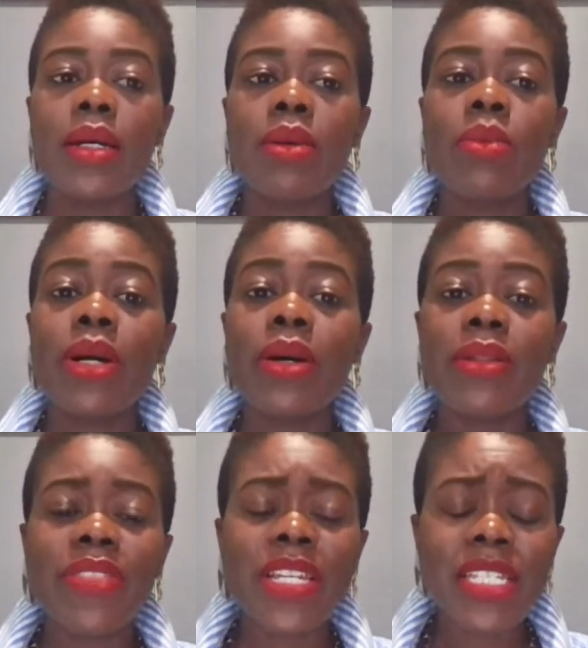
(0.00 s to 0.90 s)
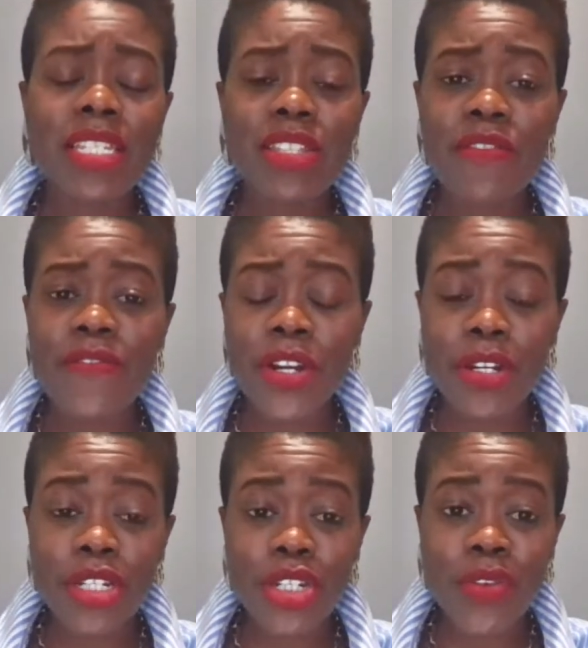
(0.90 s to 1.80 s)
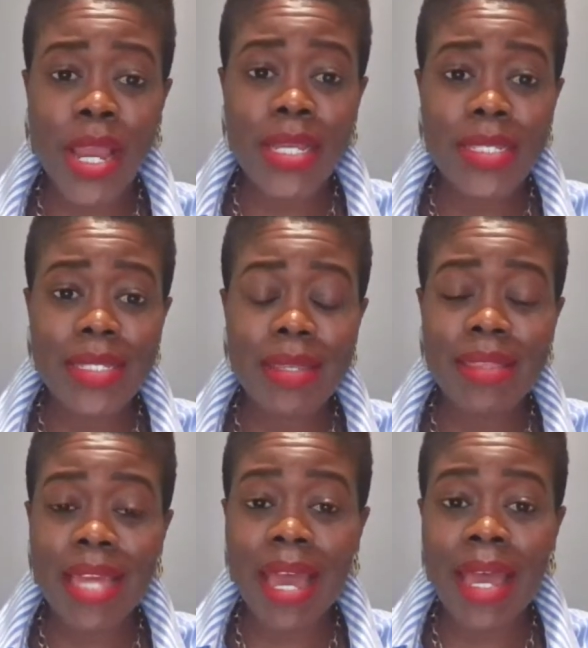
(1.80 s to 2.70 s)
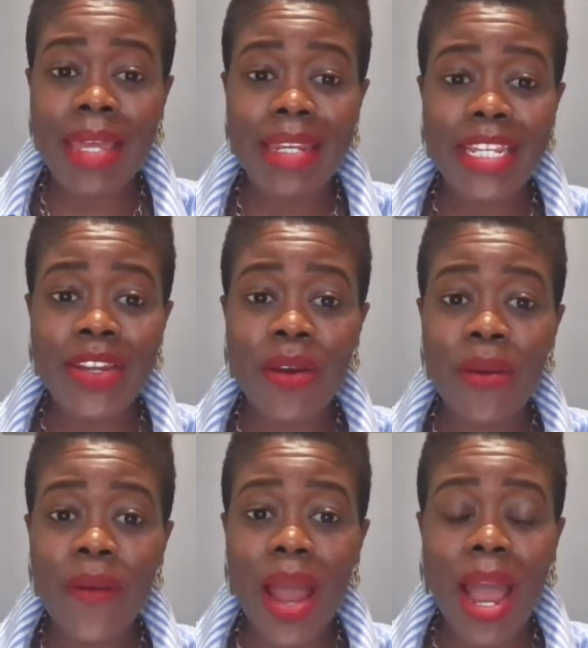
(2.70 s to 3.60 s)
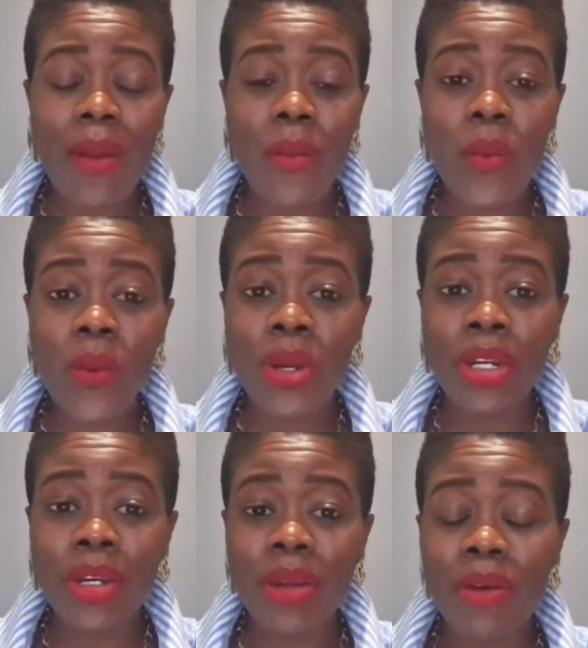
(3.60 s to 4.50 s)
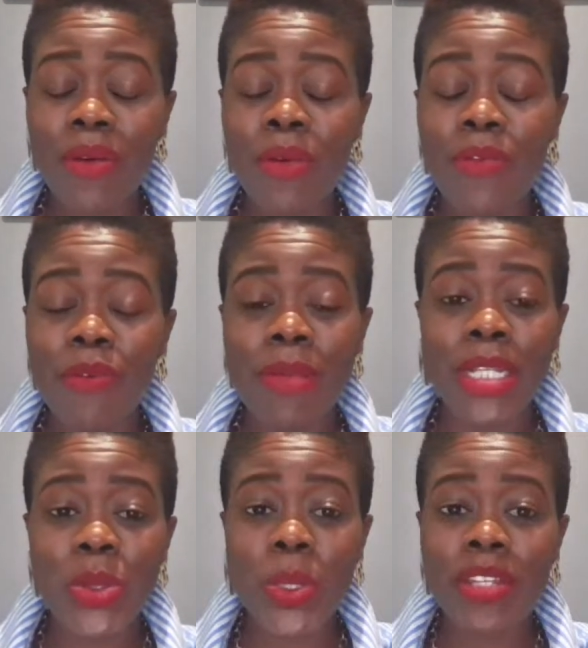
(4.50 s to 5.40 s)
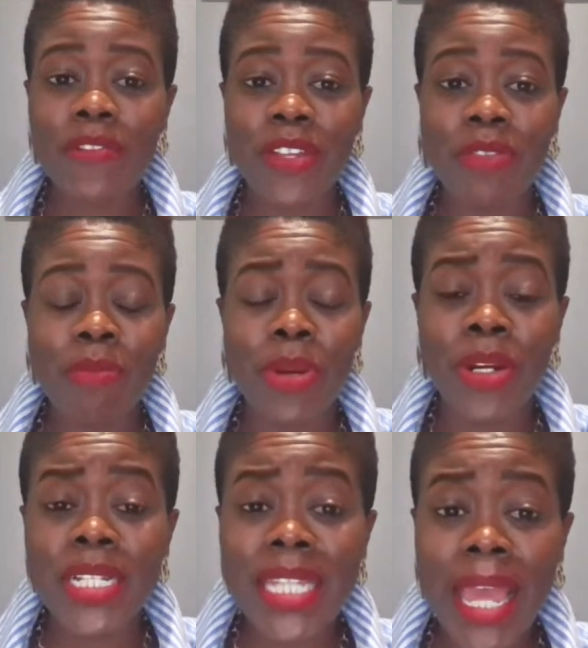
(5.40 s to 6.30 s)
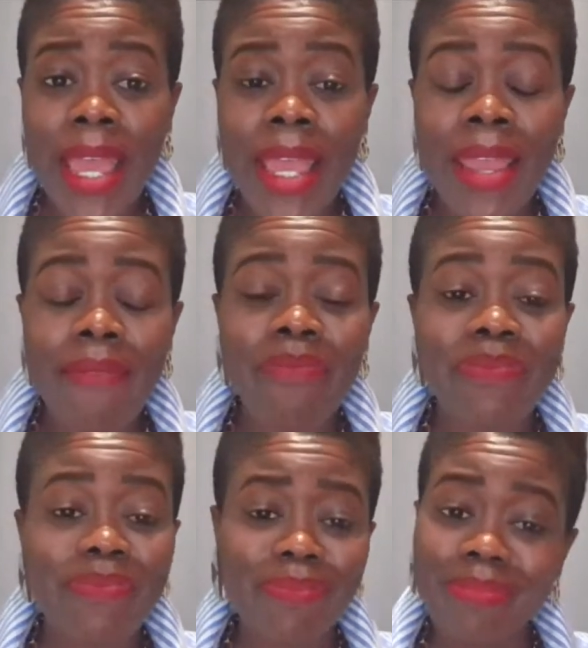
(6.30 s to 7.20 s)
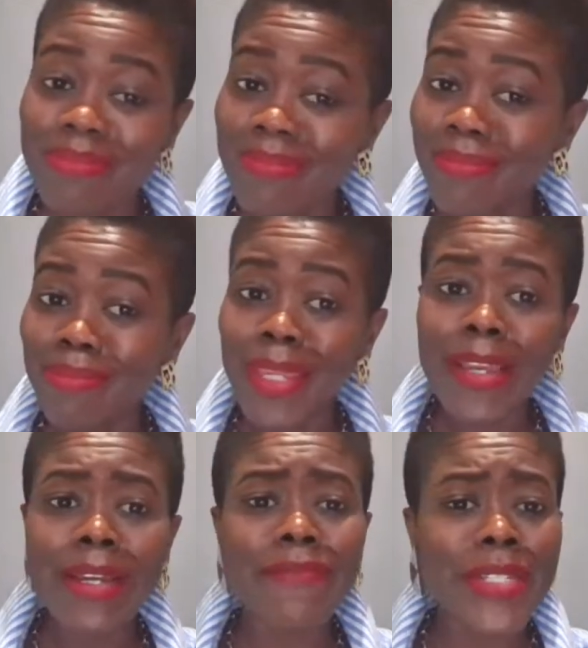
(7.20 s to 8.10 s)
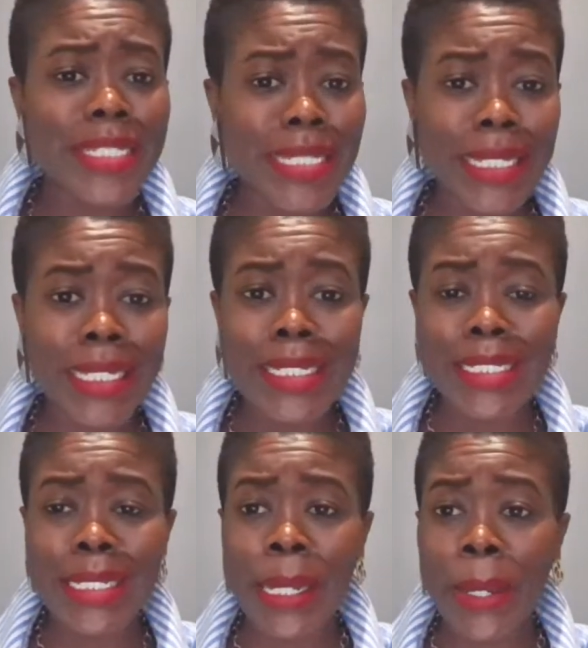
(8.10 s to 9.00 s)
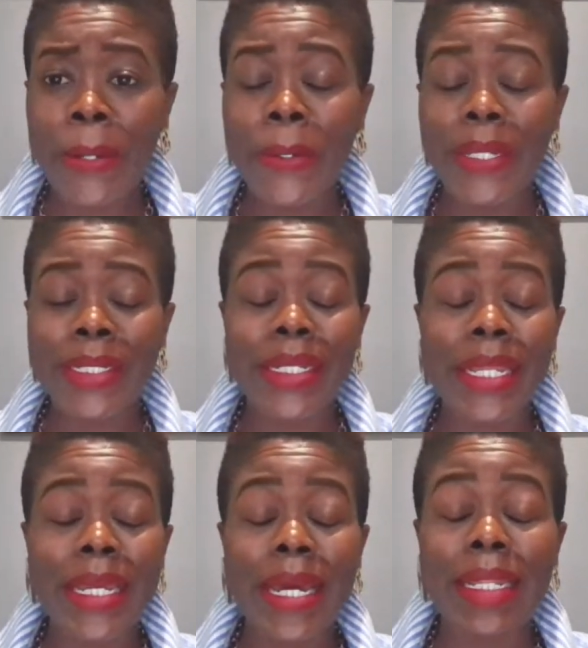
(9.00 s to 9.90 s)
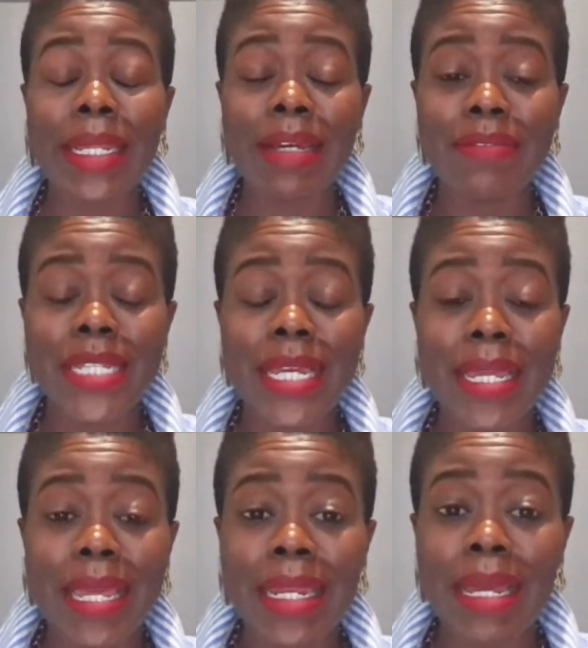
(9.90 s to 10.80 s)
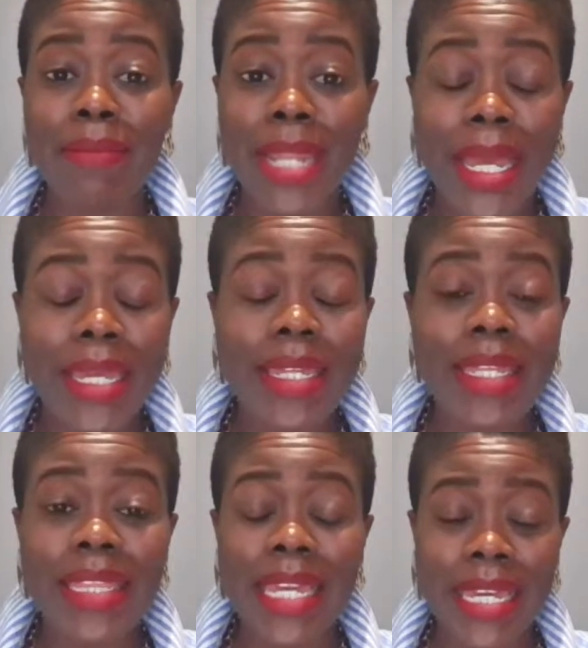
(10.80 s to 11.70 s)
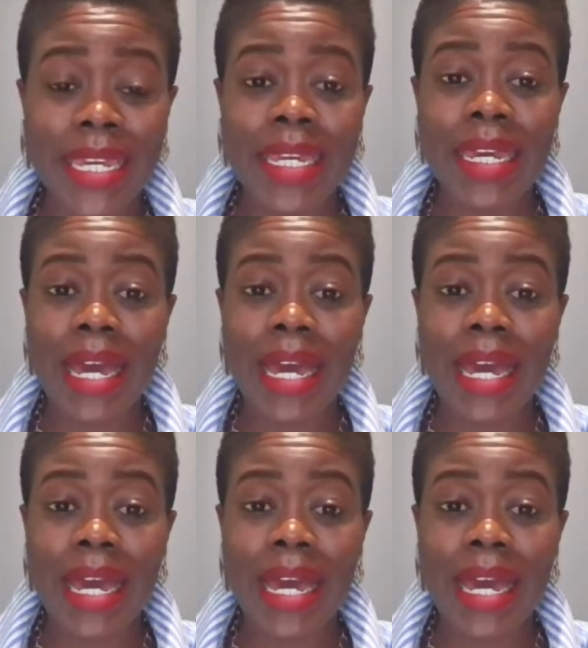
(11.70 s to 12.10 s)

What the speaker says: well, this is the first dress that, I wore for my 25th birthday 15 years ago. And you're like, I loved it. And I'm like thinking,